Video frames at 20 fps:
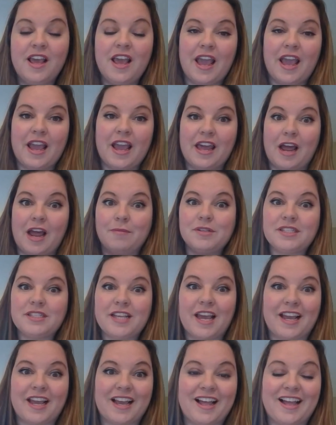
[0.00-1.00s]
and i'm just
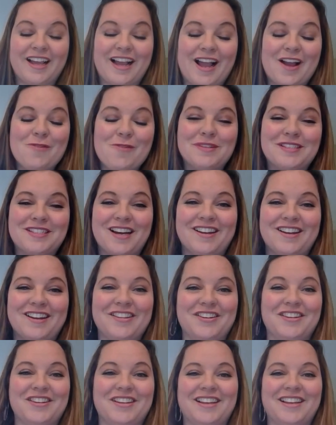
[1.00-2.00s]
like like i almost got a
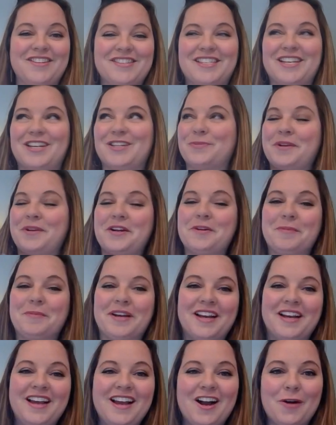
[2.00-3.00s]
little uh, this sounds weird but
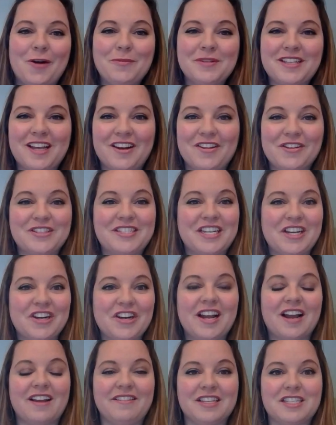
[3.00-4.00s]
almost got a little
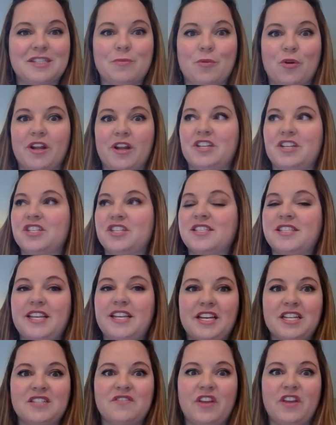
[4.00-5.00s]
teary-eyed this morning just seeing
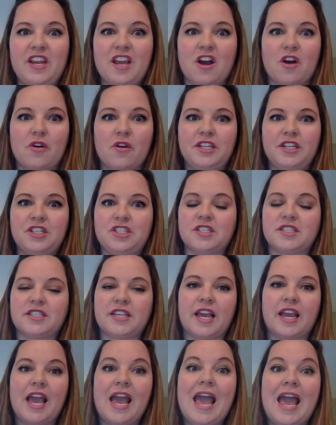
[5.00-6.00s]
this video and he's just
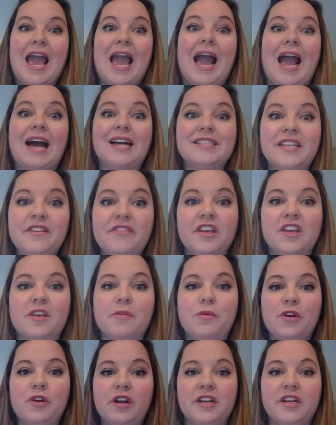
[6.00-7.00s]
like asking the
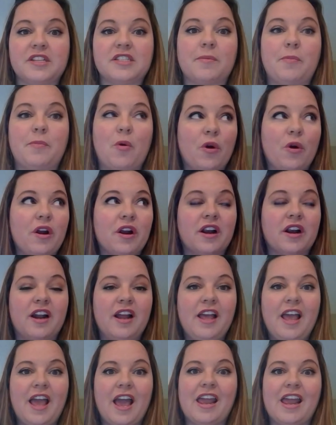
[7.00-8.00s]
community to support
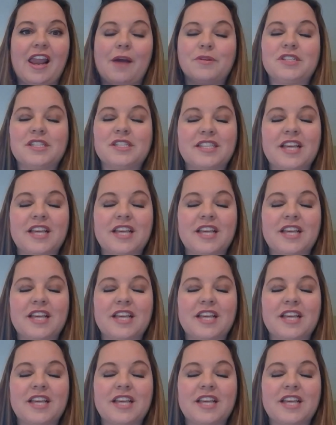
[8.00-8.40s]
and i was just